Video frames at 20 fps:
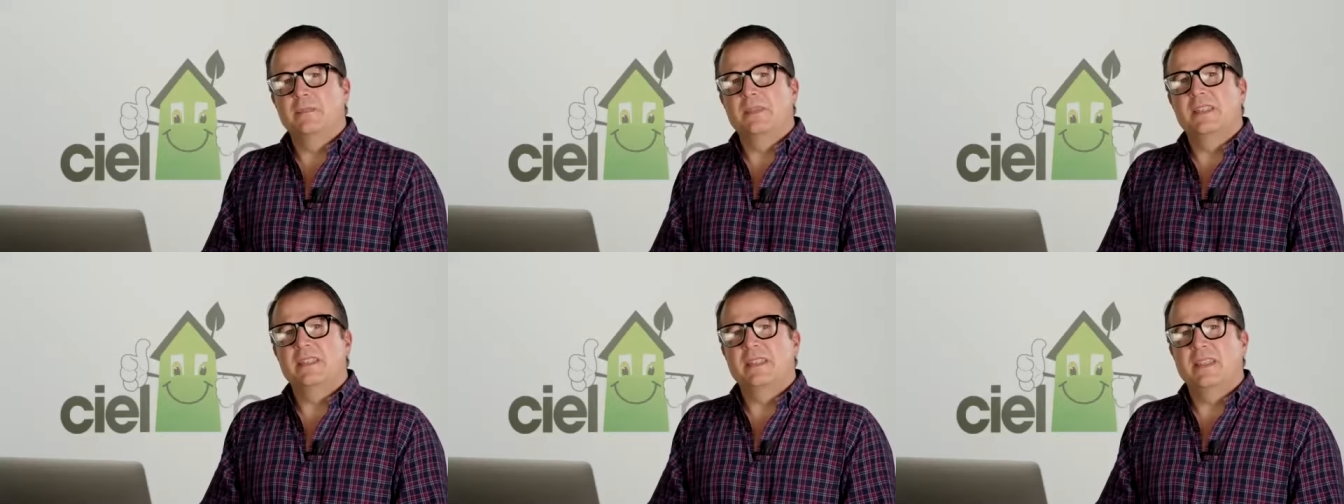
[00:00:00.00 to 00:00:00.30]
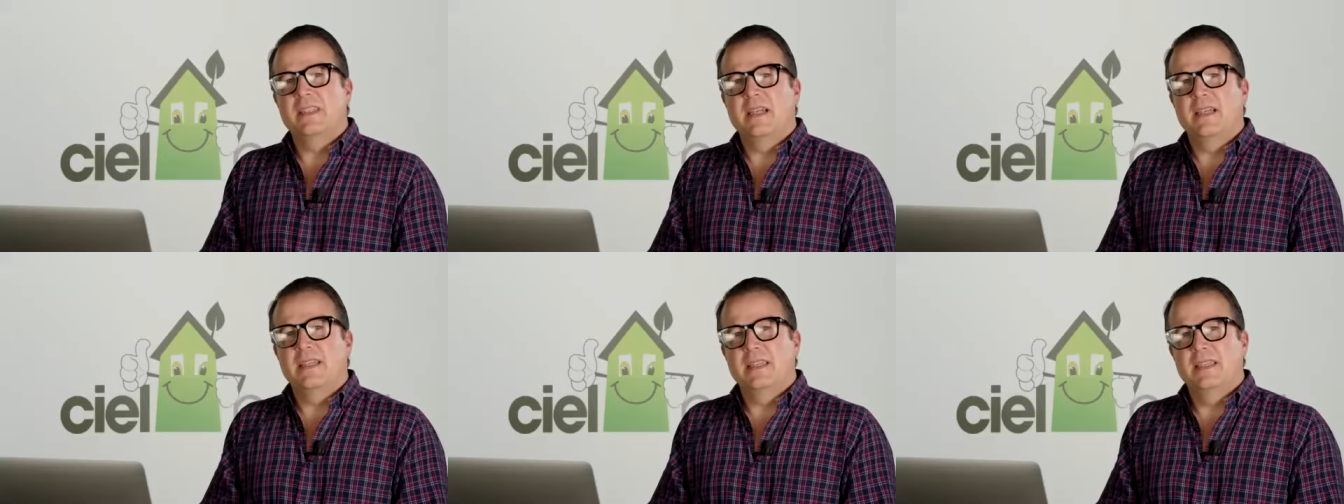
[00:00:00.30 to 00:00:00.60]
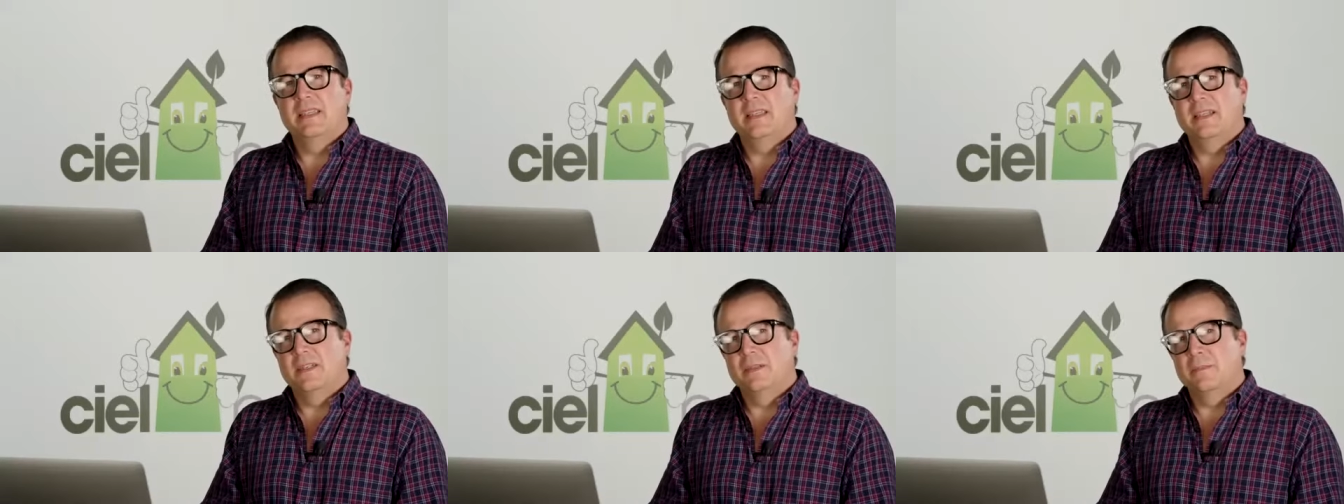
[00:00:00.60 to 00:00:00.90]
C I
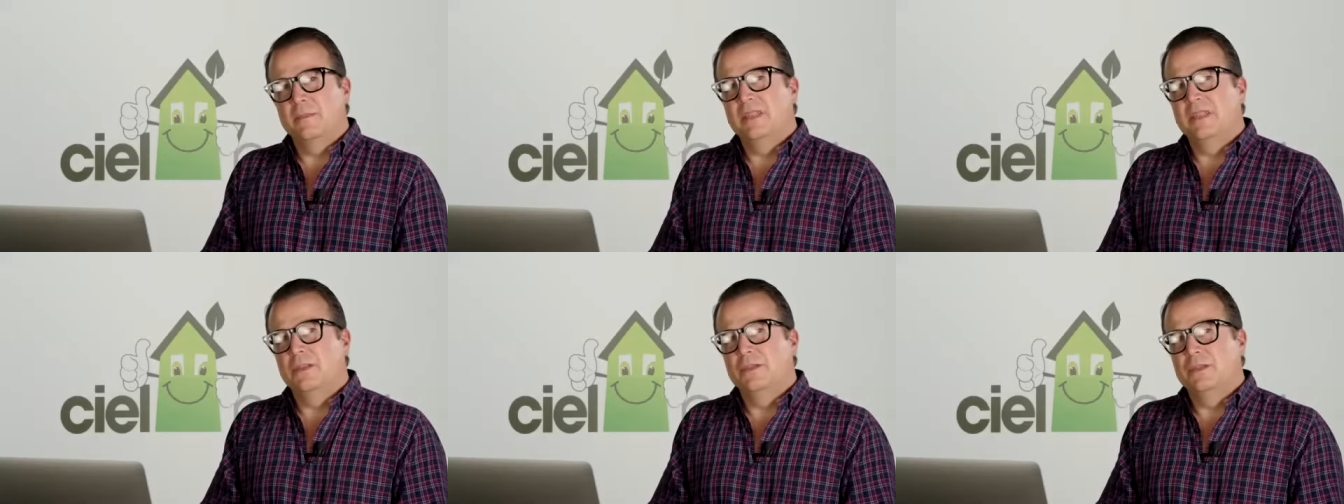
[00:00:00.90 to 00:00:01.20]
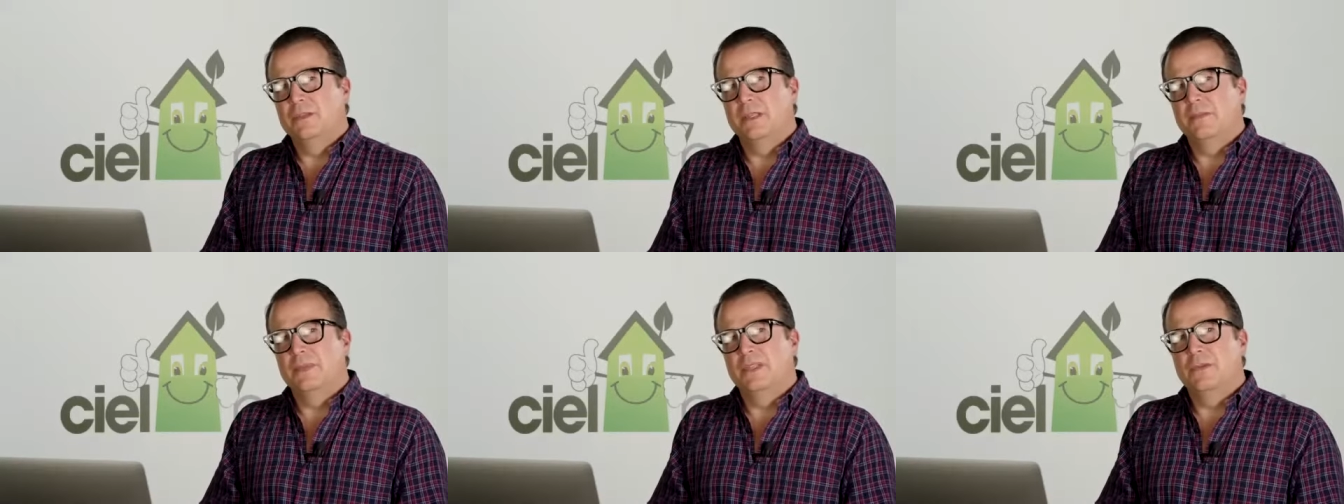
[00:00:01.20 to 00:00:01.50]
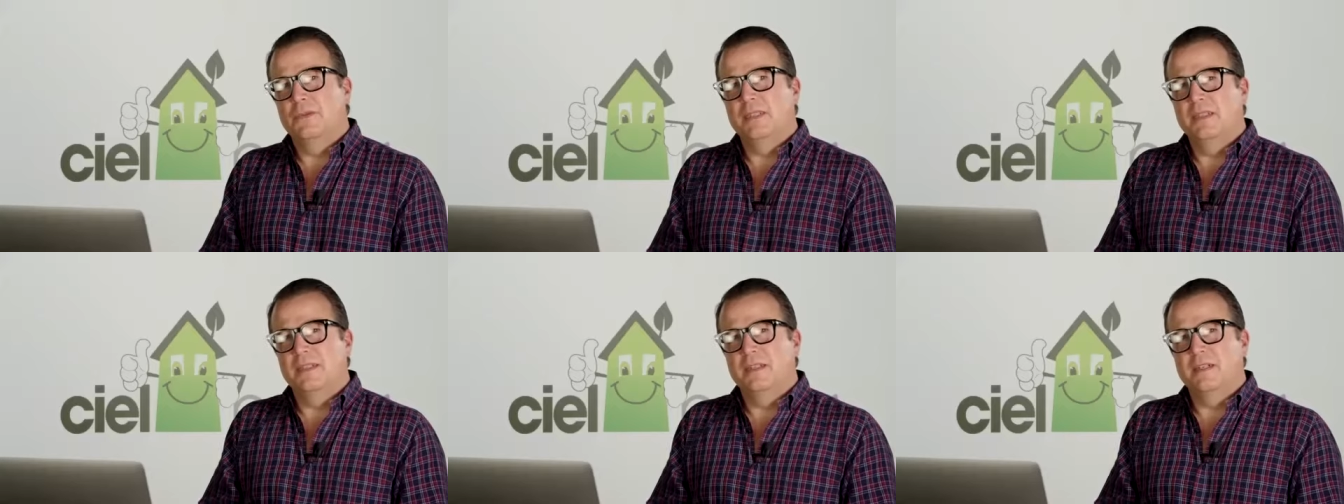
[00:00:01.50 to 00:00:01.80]
E L P O W
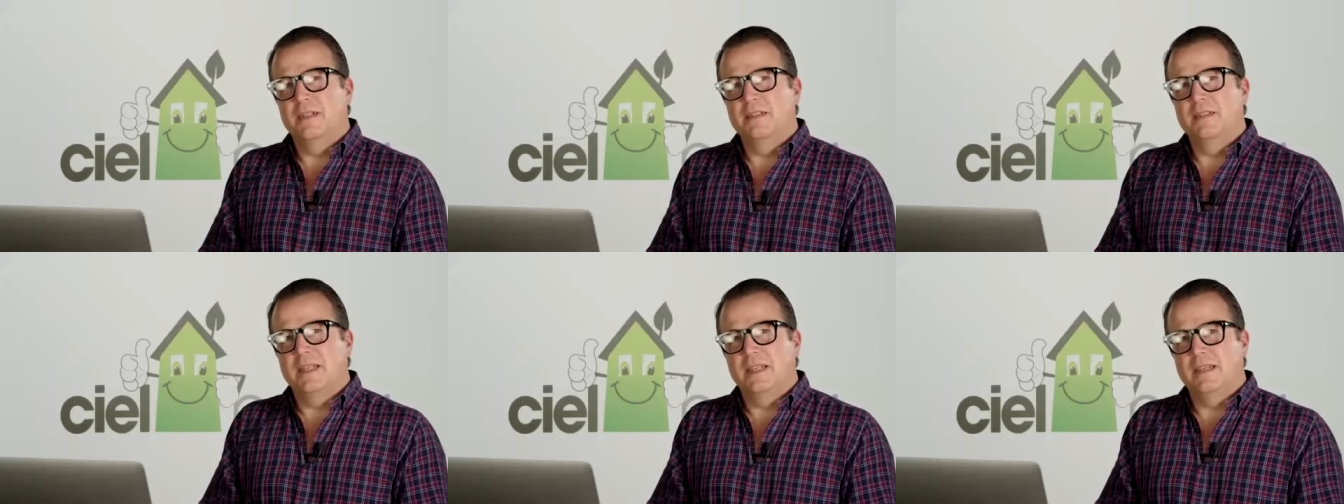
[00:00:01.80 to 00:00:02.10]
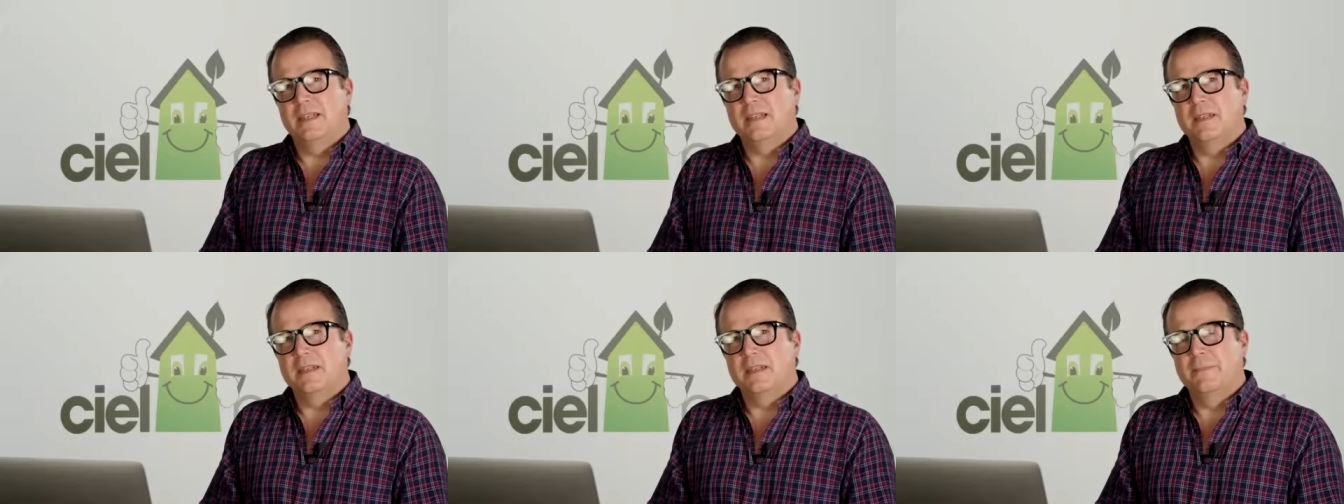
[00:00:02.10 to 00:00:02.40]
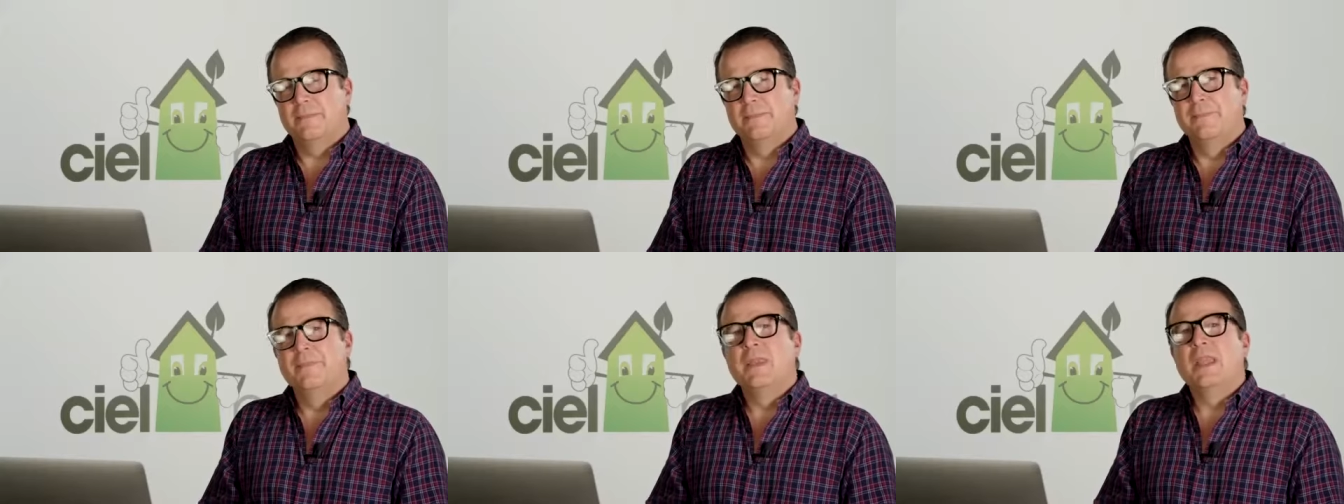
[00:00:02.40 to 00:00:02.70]
E
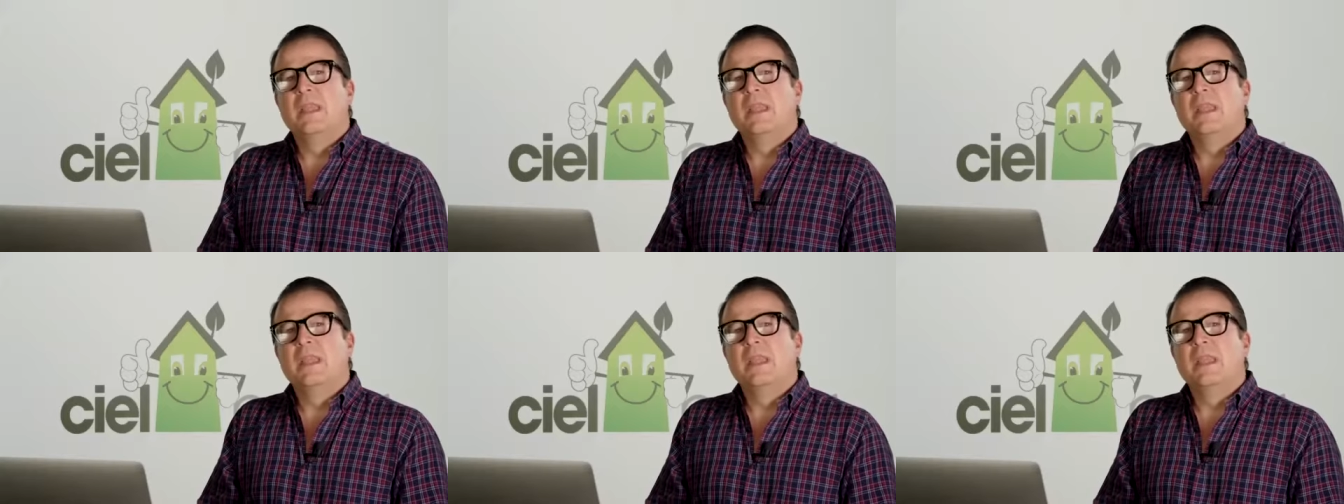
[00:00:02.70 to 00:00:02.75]
R.com.